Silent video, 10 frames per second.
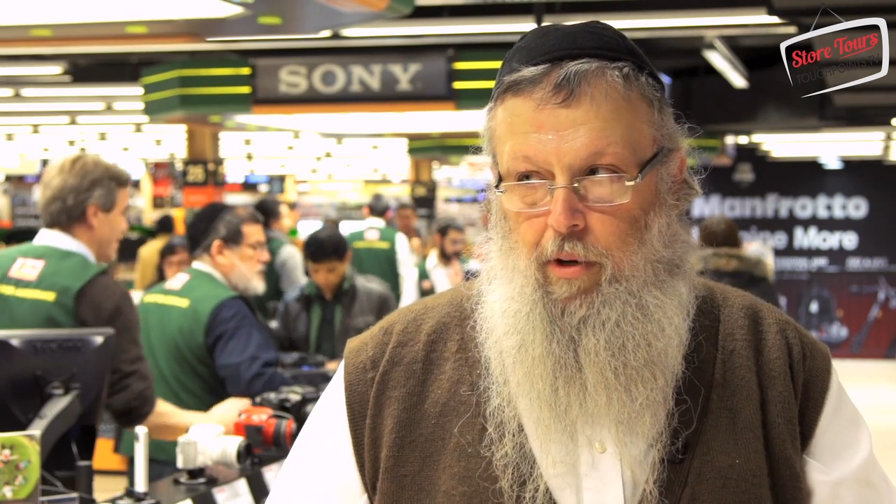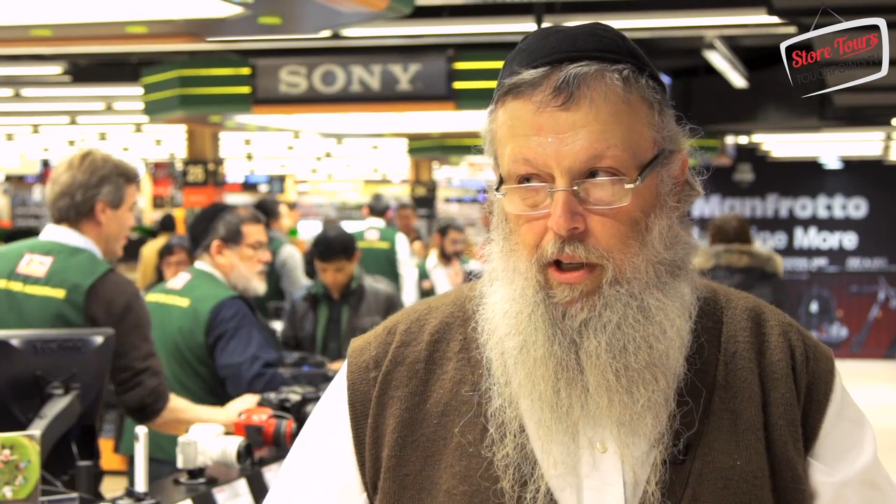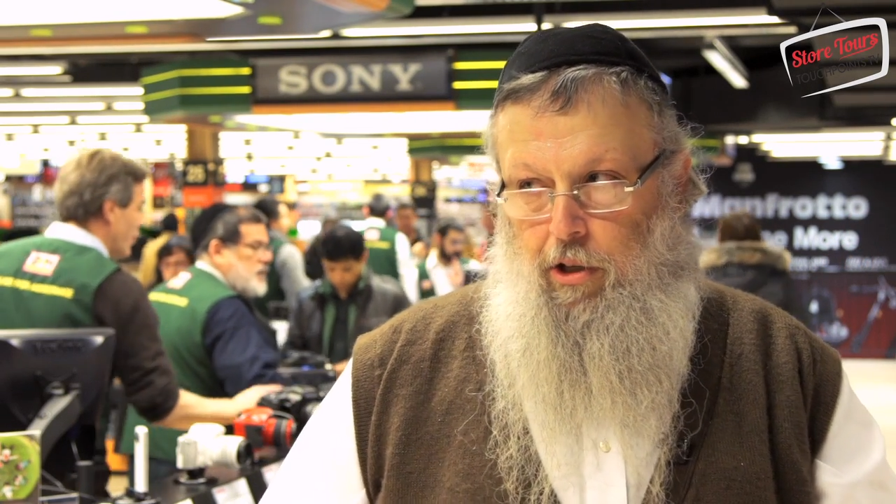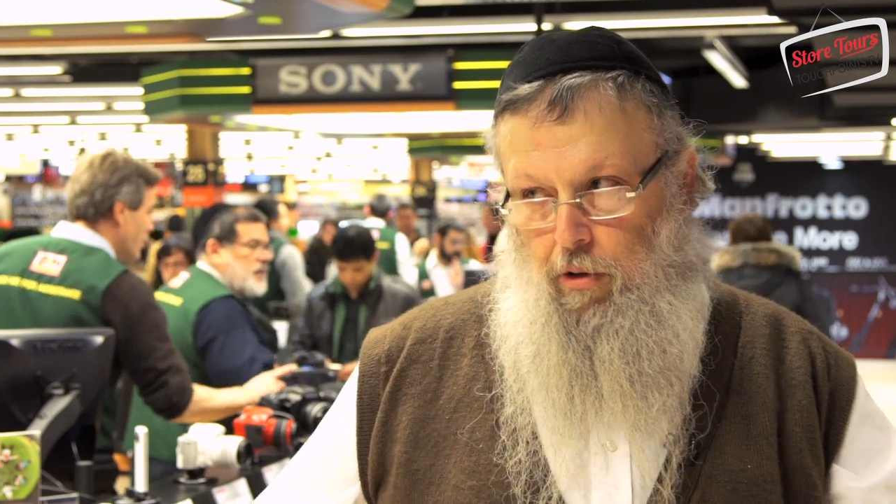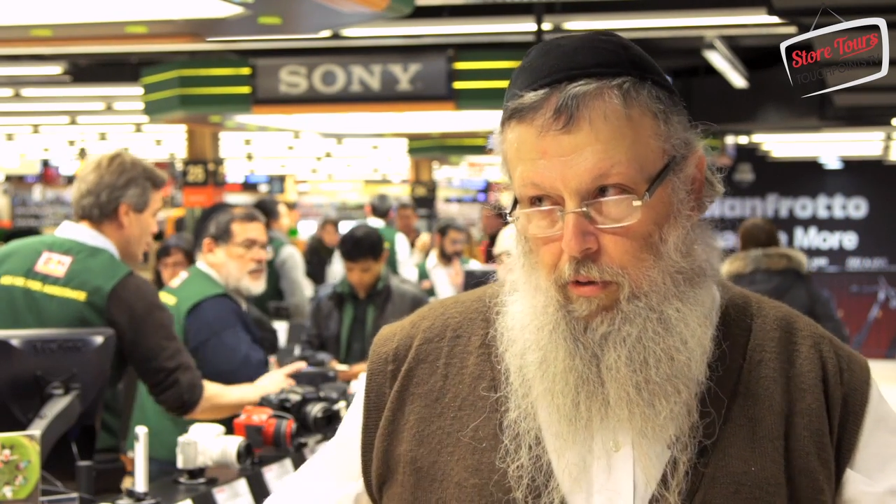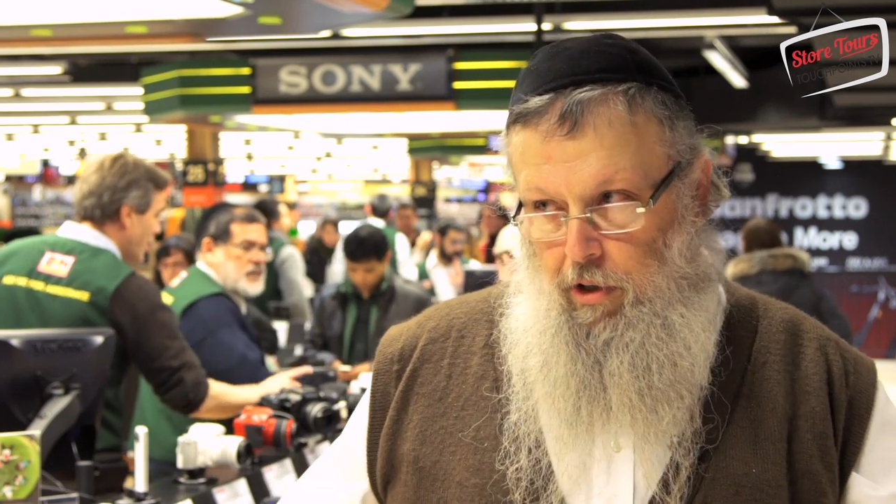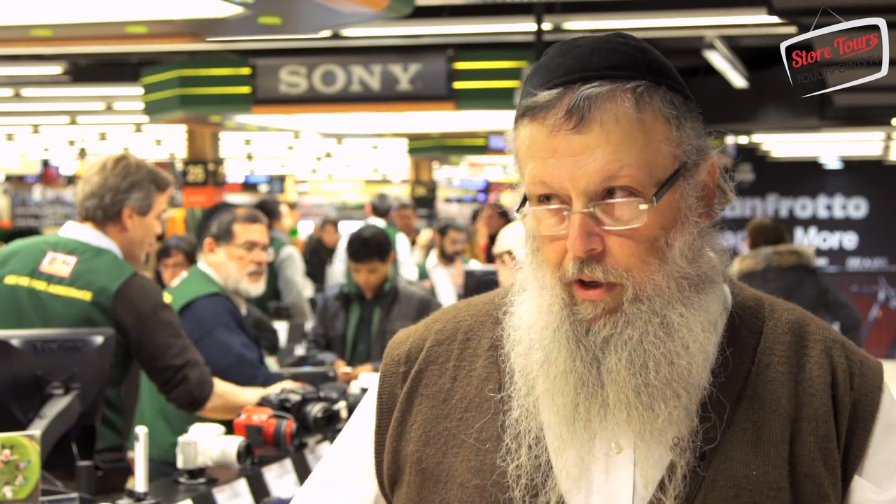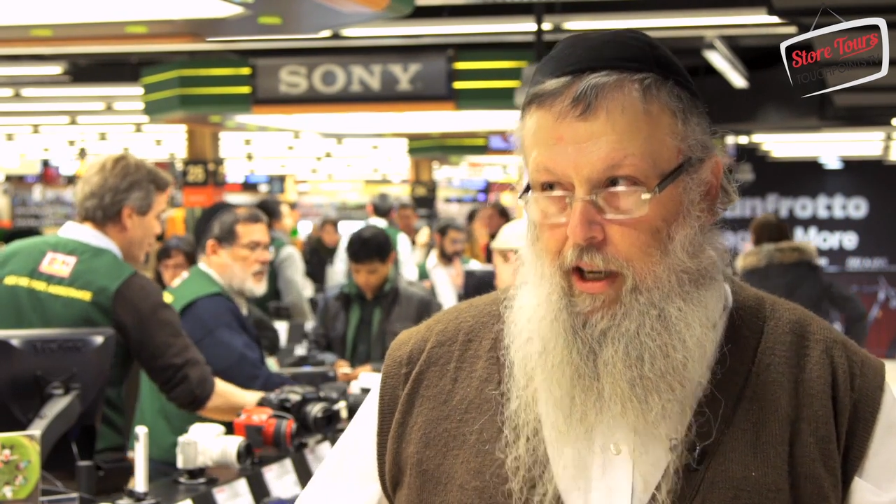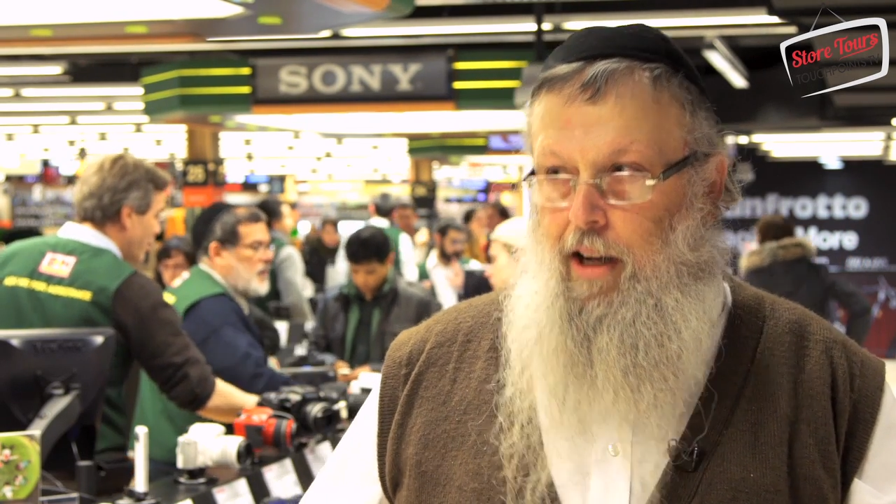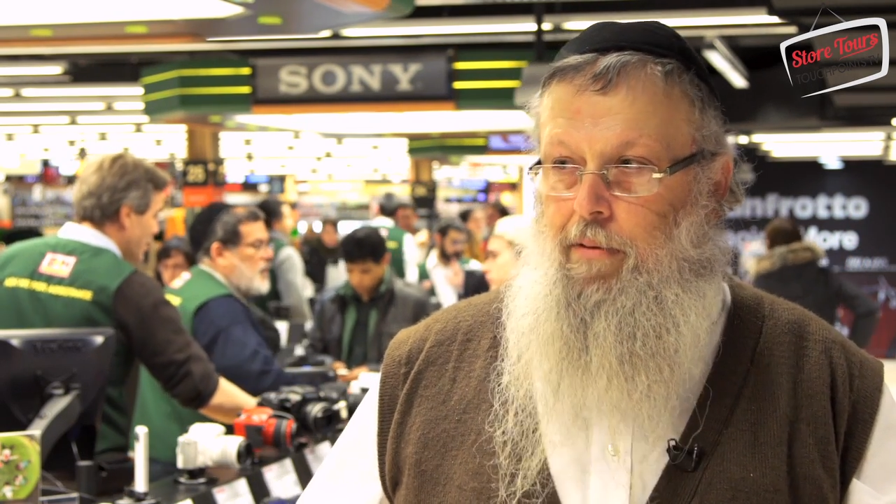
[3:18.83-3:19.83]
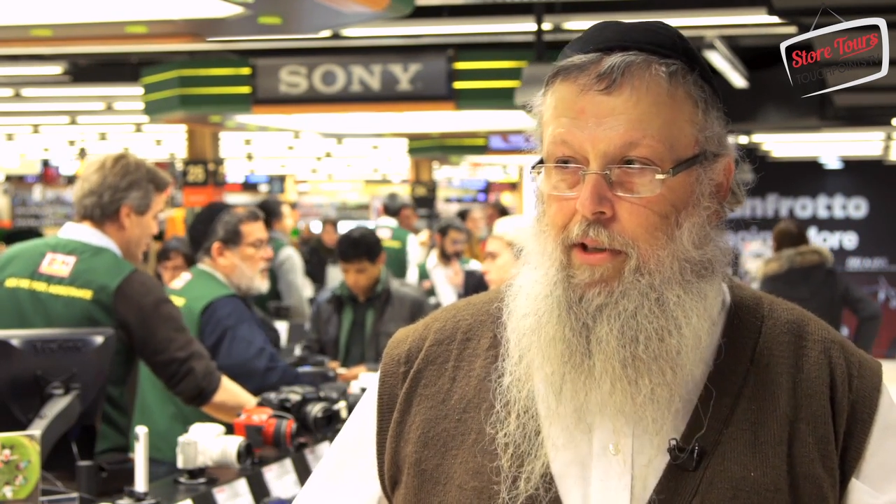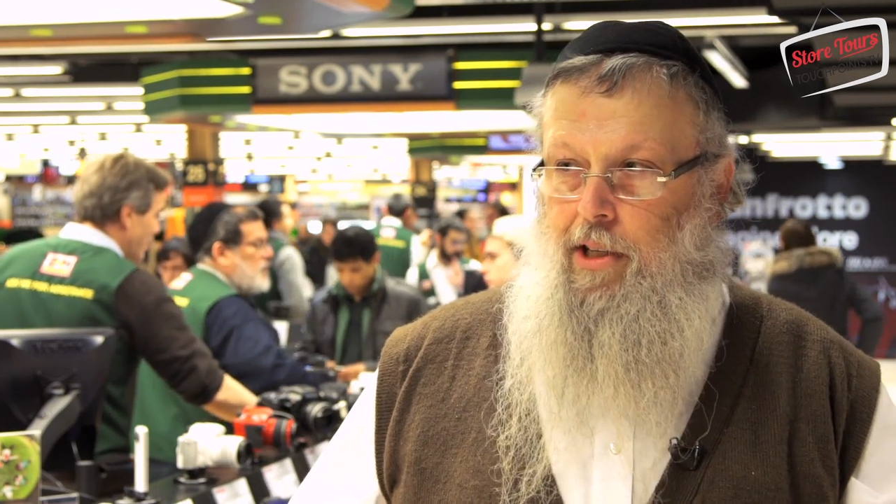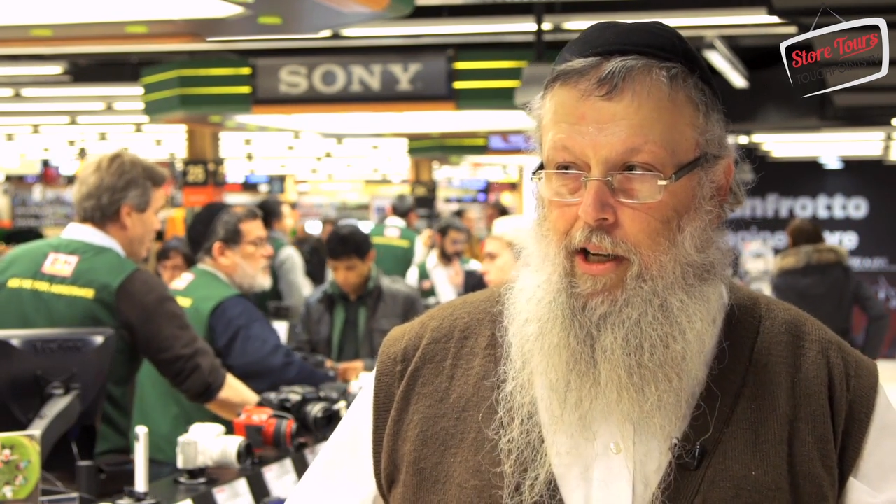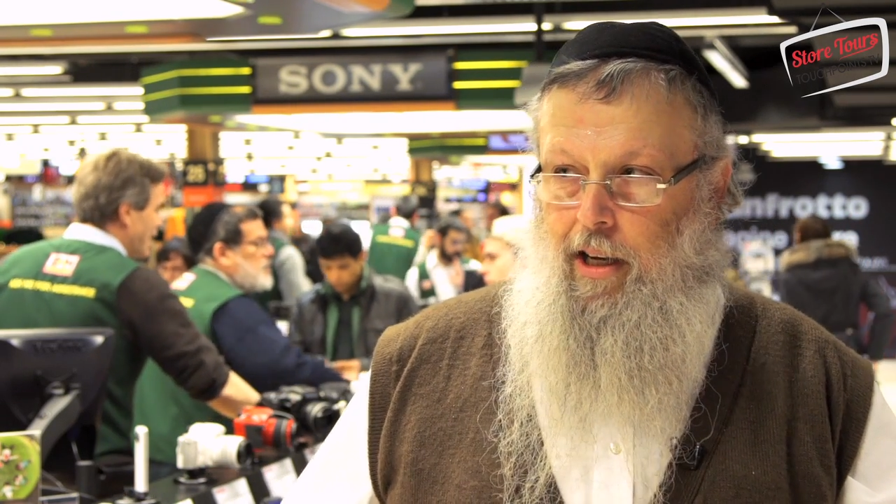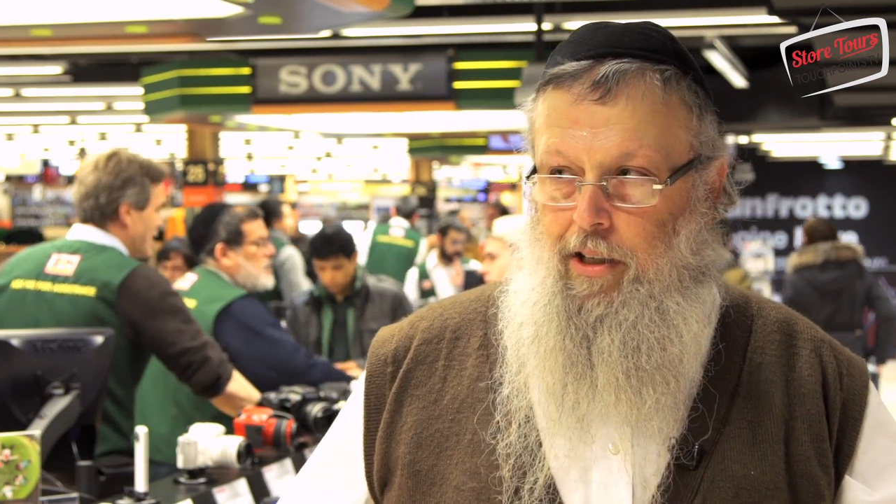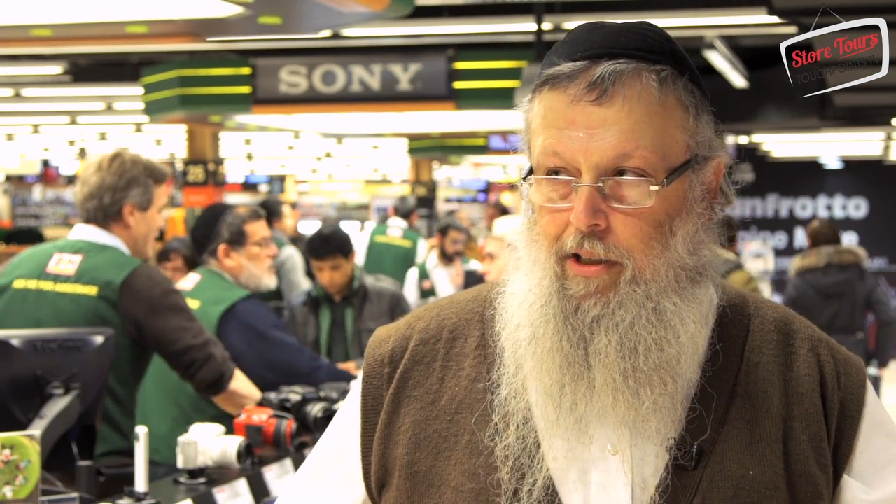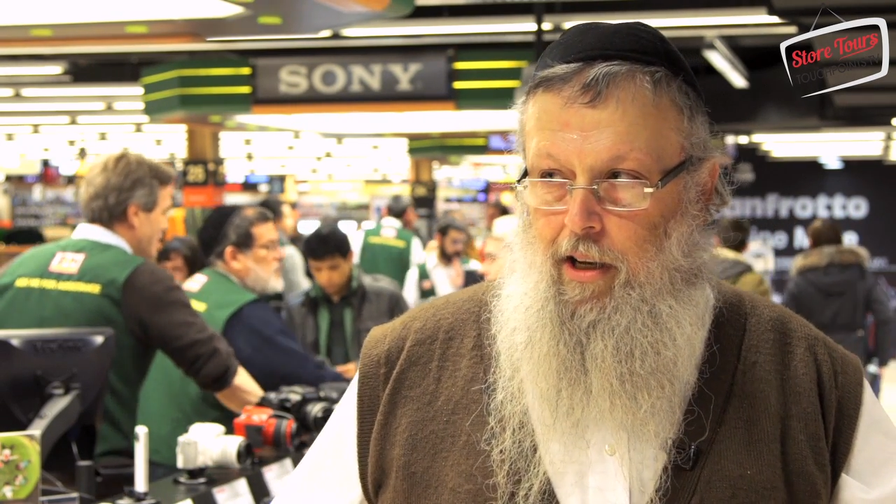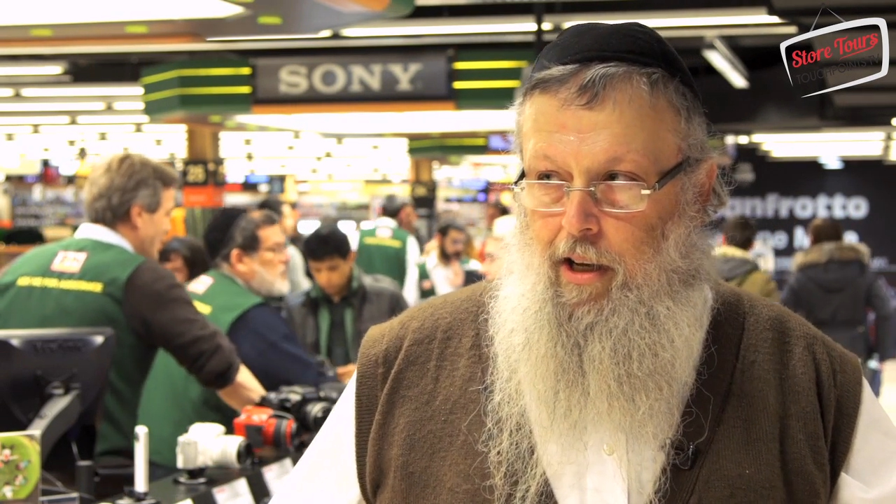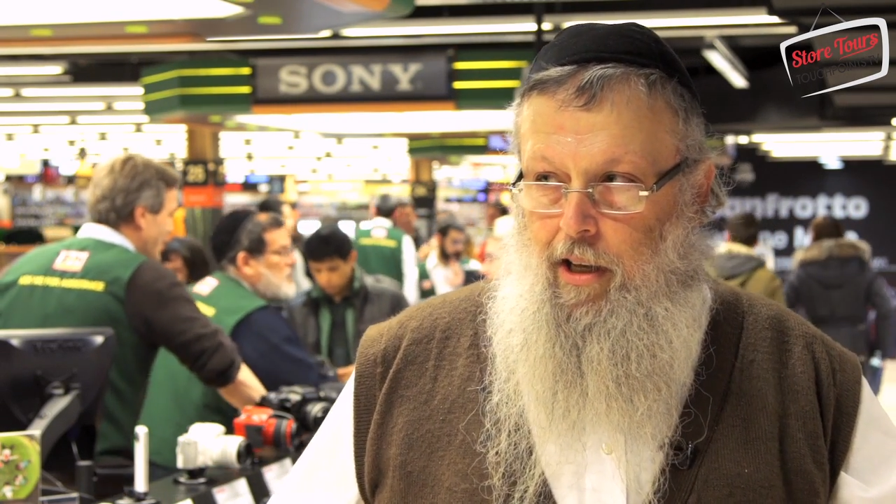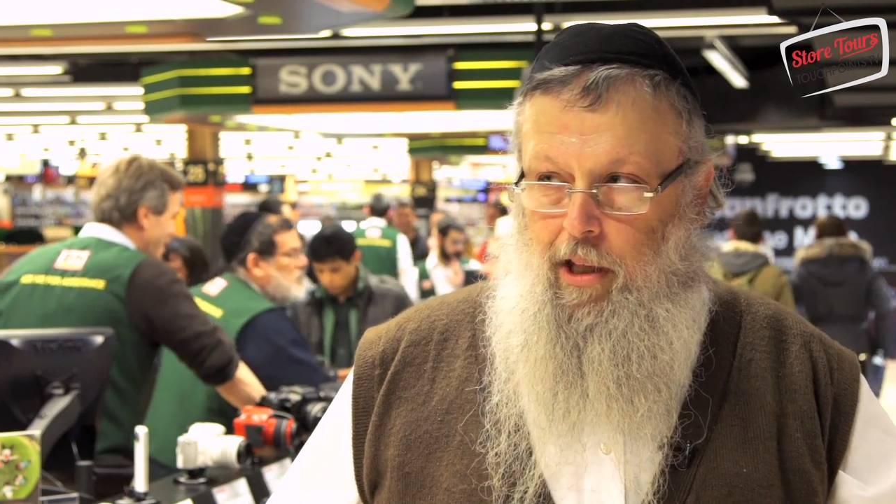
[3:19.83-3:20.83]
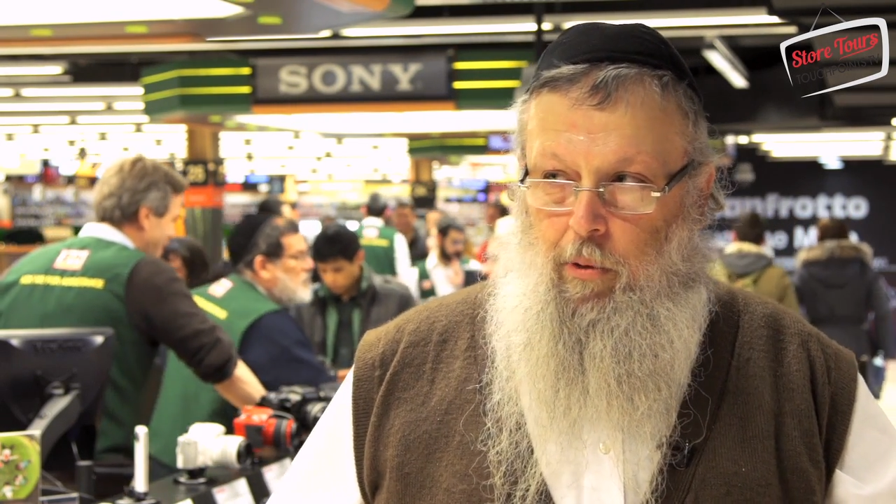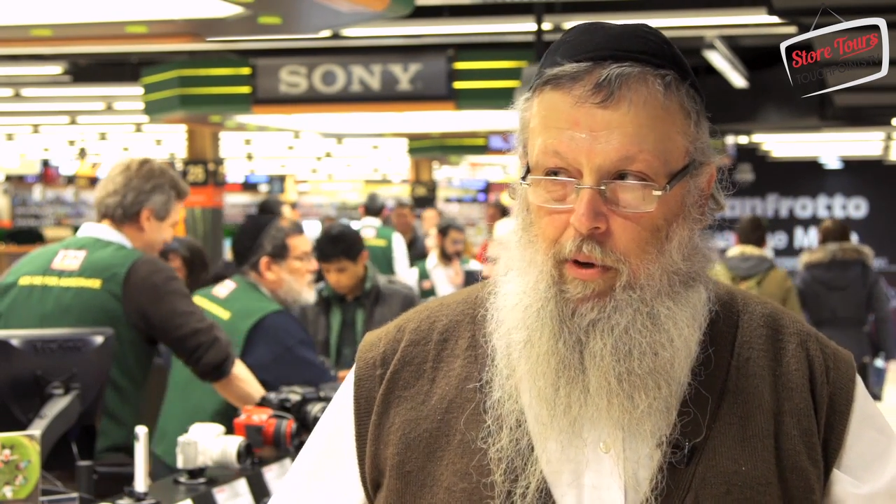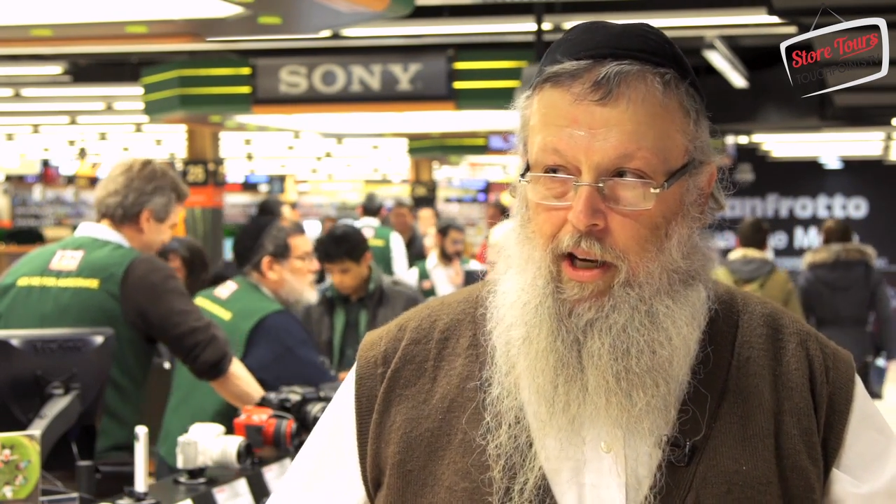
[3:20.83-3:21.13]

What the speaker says: when the store was only half the size. Then